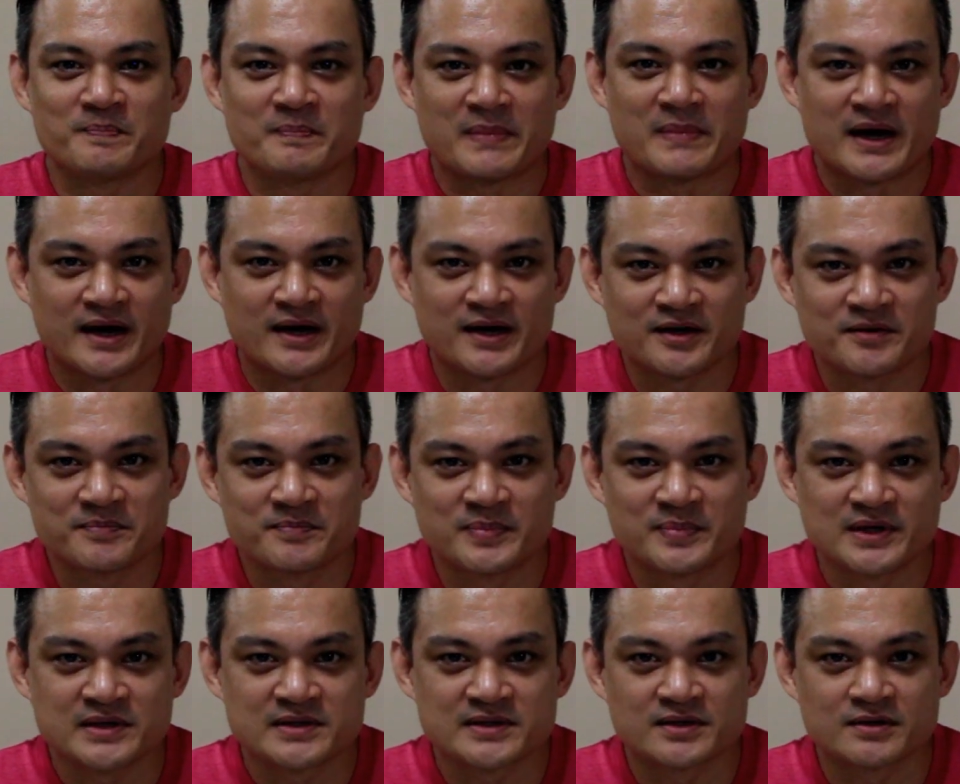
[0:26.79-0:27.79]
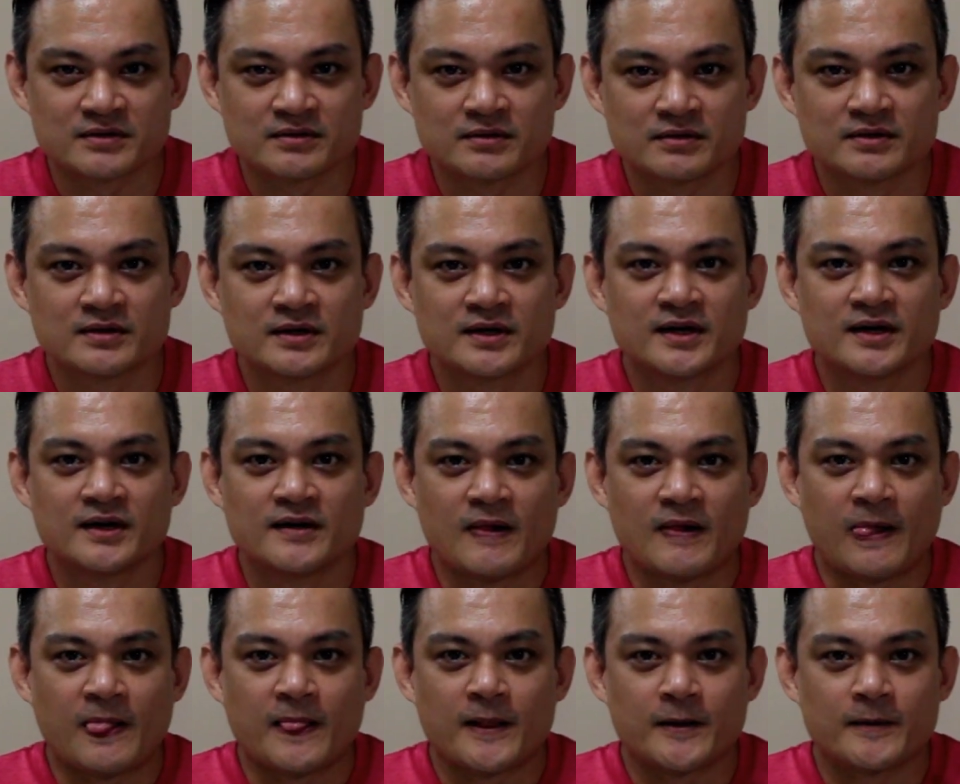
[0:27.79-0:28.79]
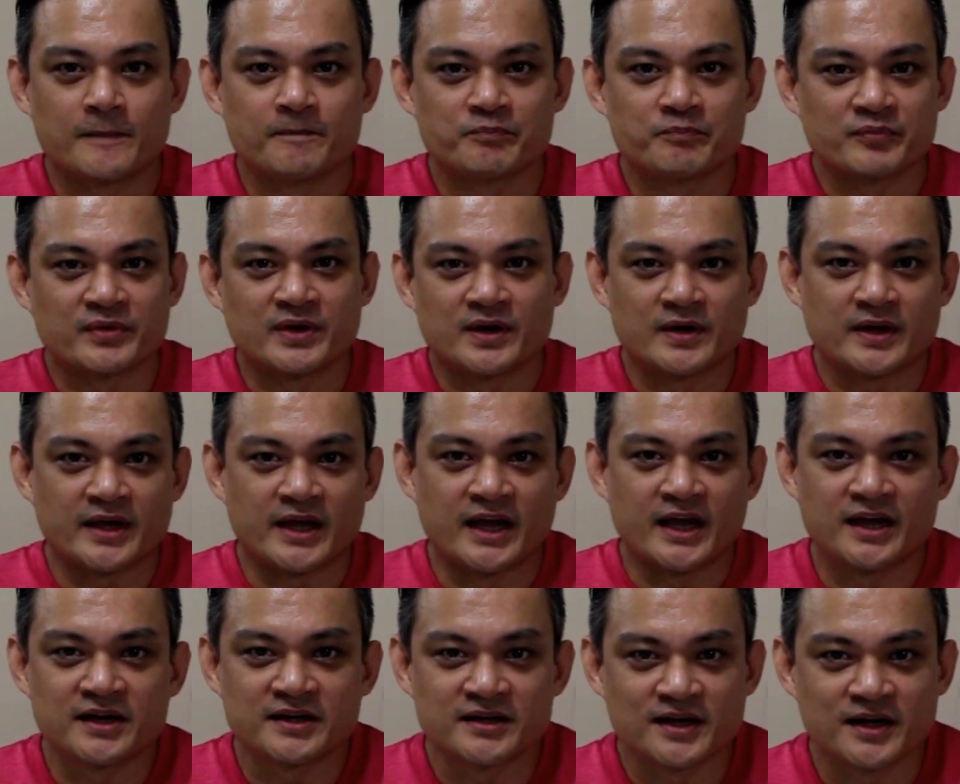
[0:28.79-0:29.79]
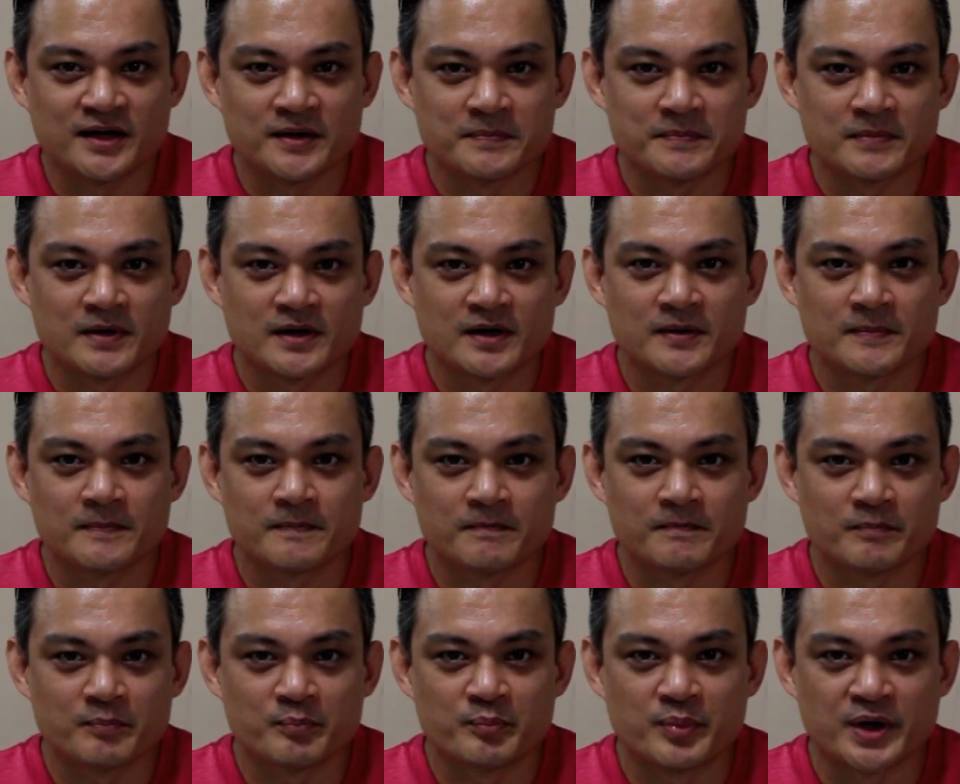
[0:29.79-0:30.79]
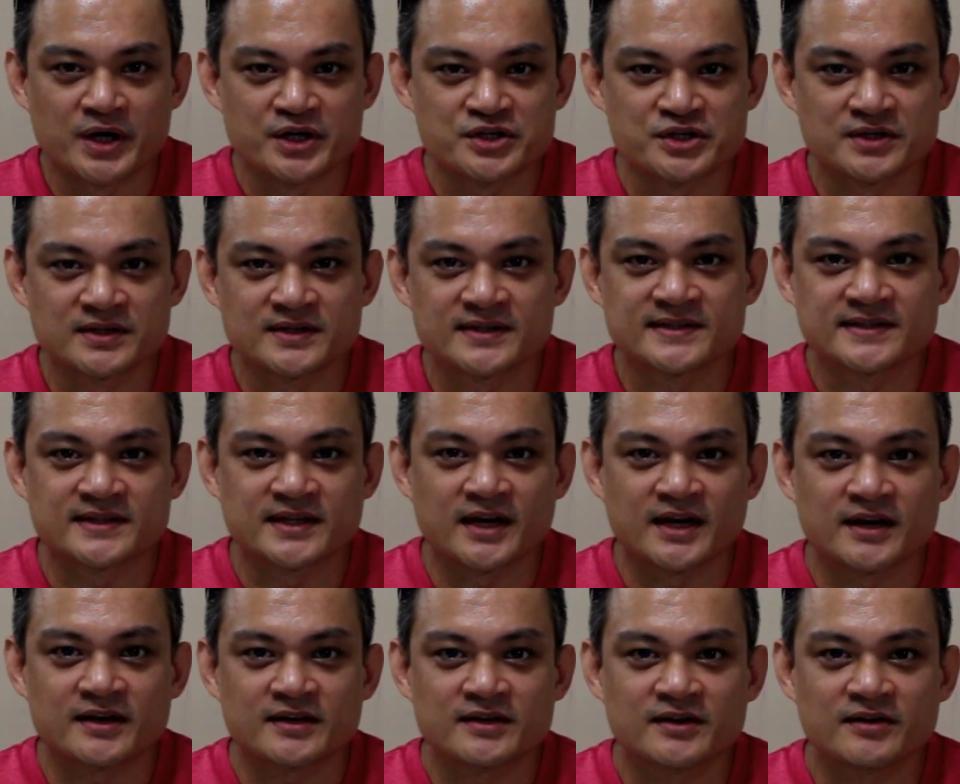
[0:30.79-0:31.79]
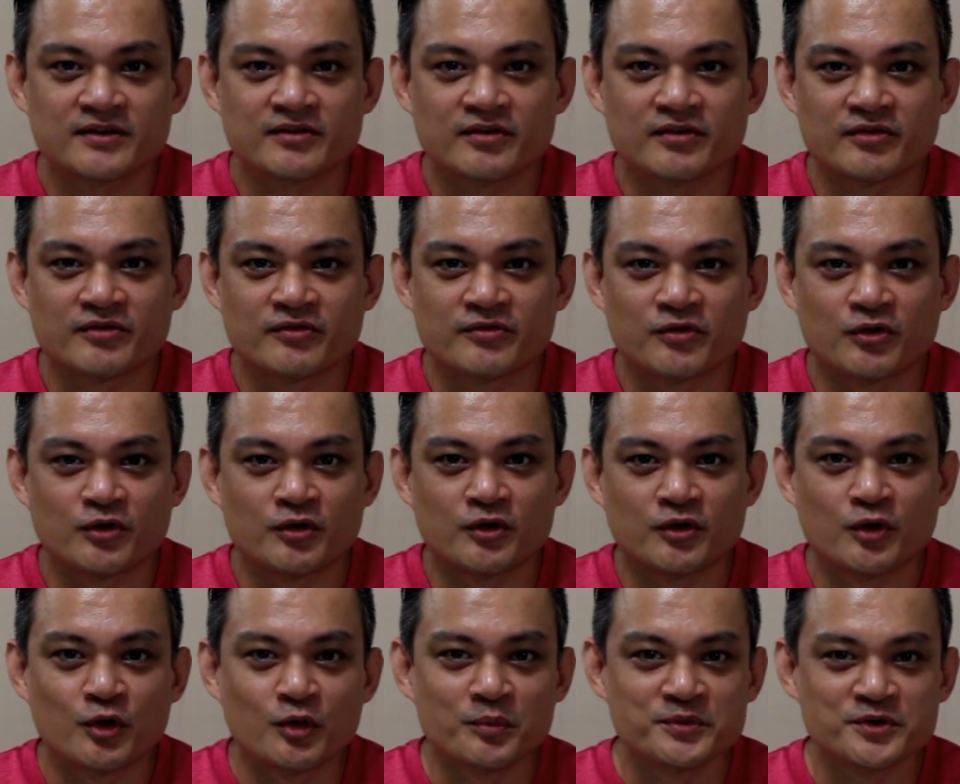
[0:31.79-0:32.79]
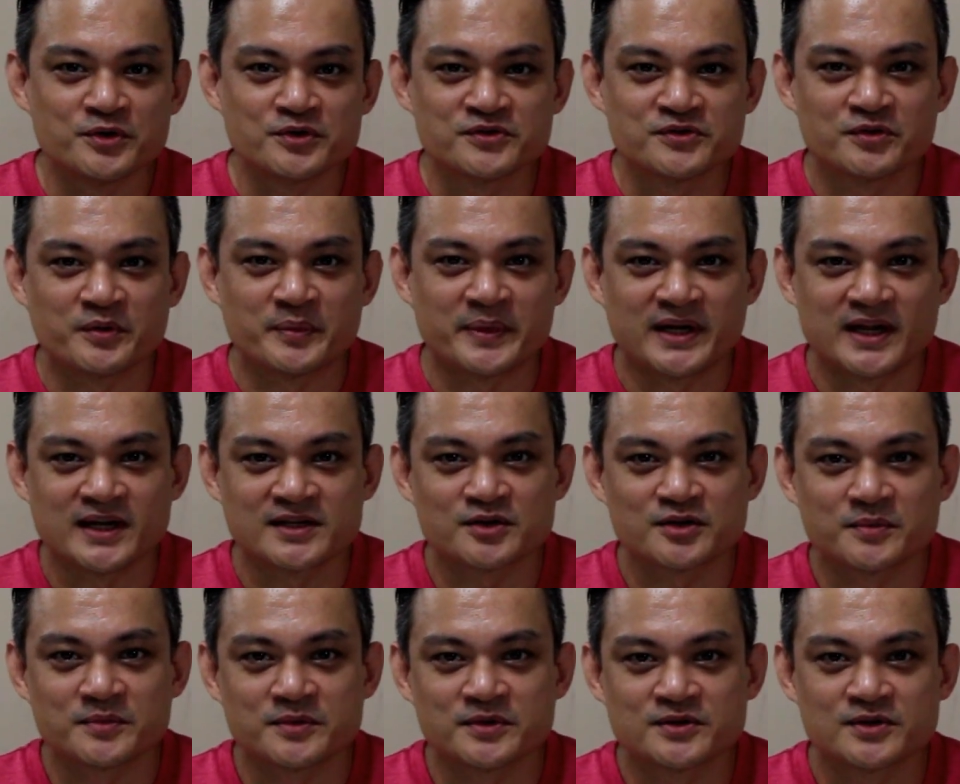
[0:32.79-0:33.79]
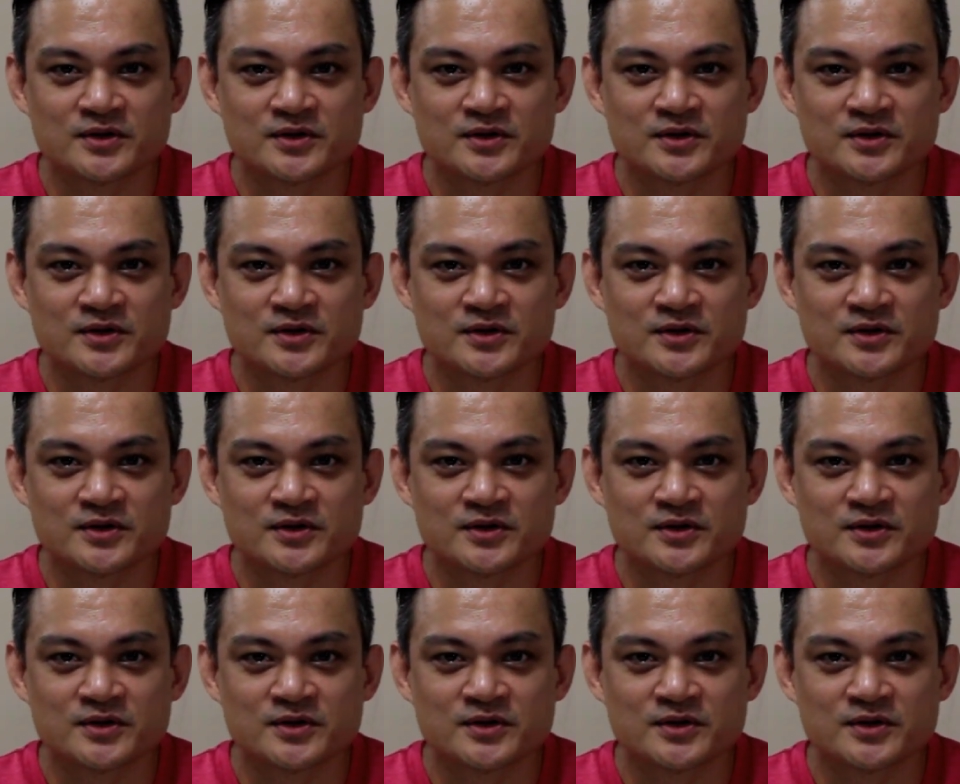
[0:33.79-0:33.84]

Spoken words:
my personal endgame budget stack for home use, for my desktop use.